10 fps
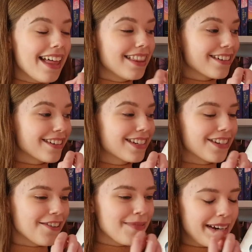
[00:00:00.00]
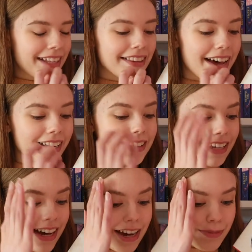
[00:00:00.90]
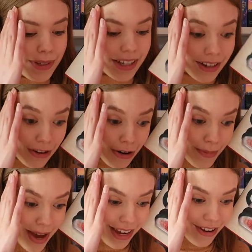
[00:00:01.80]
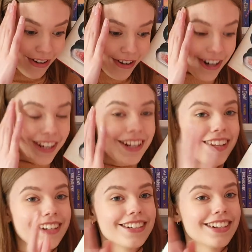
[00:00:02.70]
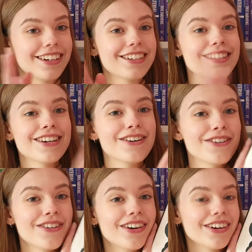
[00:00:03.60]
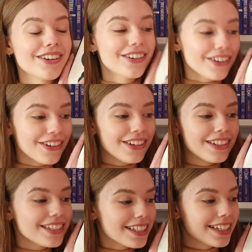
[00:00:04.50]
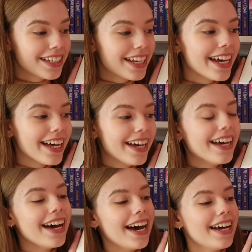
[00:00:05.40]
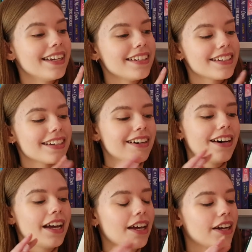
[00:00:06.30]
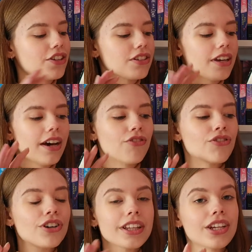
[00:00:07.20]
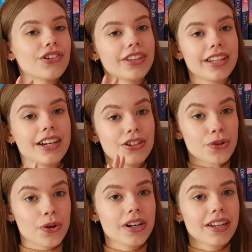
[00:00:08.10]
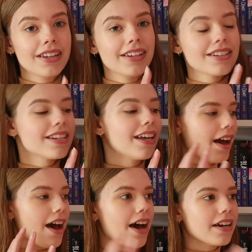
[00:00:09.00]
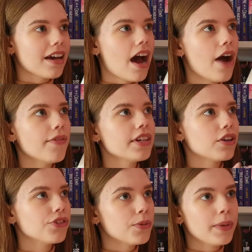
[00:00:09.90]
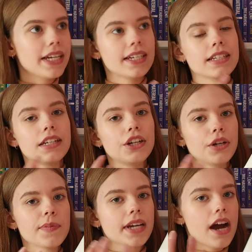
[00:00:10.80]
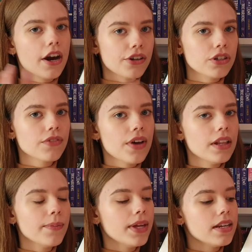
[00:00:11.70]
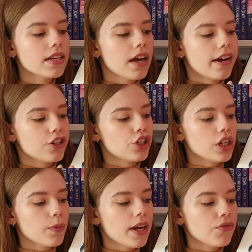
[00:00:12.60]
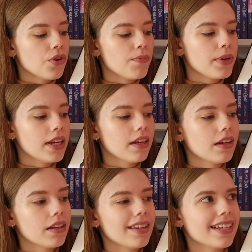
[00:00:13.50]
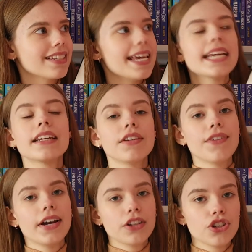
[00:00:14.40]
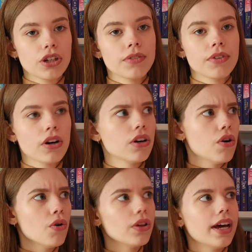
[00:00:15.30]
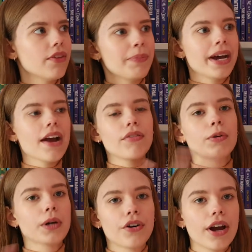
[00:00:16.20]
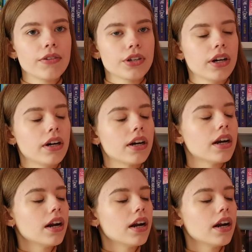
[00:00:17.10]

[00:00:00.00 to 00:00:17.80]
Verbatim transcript: There's so many lines that had me like, oh my god, because they're so good. And I just really, really adored it and how this also played into Nirrim's character development as she went from being like taken advantage of her whole life by everyone around her